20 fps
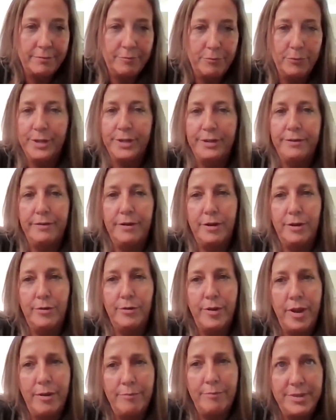would
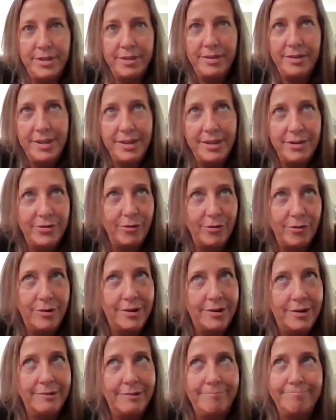own up to this
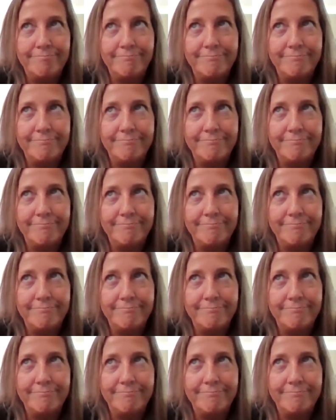or